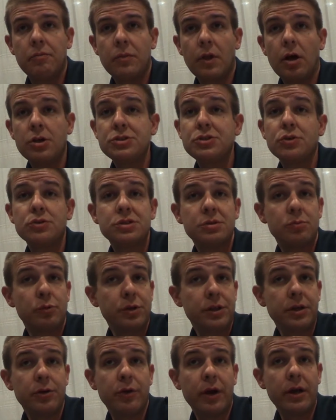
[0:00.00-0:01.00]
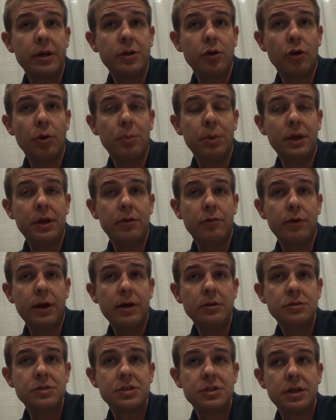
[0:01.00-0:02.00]
Also some really great European
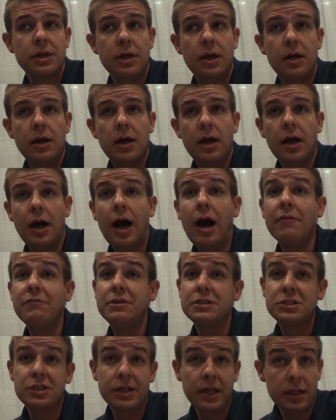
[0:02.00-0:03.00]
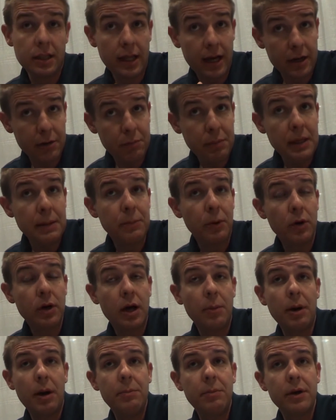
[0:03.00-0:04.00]
routes. Obviously, a lot of people
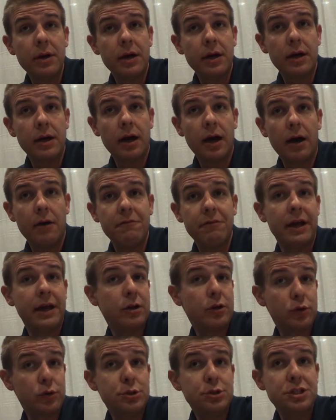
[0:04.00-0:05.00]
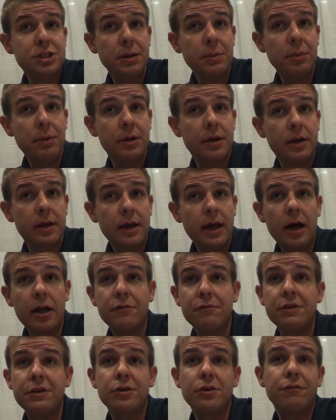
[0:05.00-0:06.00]
come up via cruise ship out
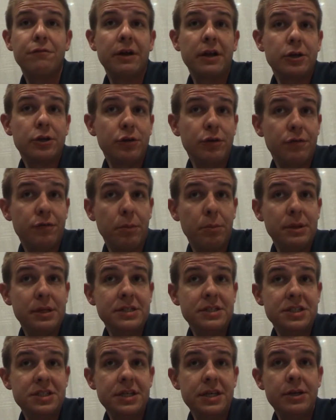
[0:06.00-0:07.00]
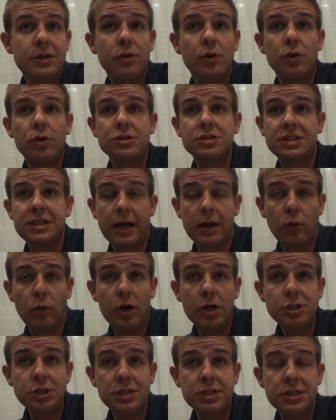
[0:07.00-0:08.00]
of either Vancouver, BC or Seattle,
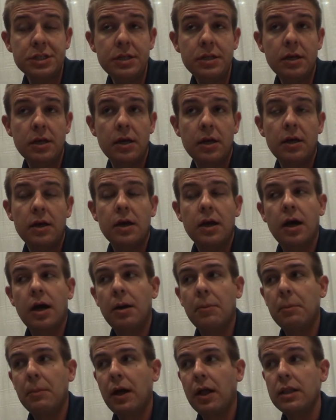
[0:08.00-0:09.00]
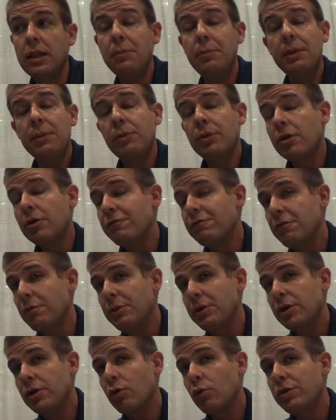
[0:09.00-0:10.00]
Washington. A lot of people aren't
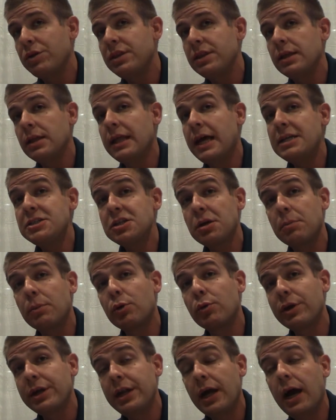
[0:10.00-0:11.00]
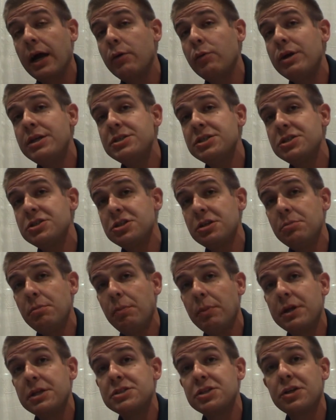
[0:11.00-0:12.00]
familiar with the Alaska Marine Highway system,
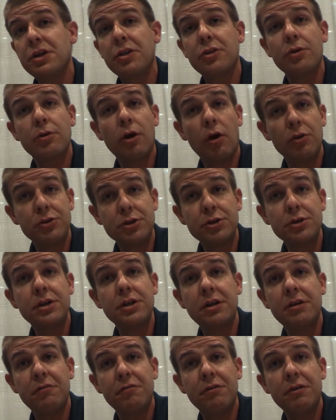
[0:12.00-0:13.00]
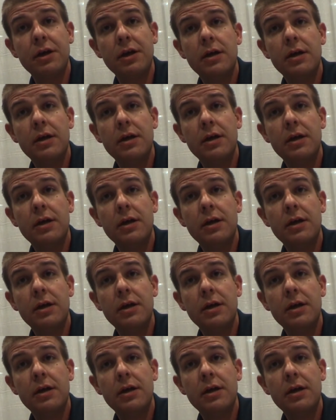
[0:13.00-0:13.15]
but it's another alternative.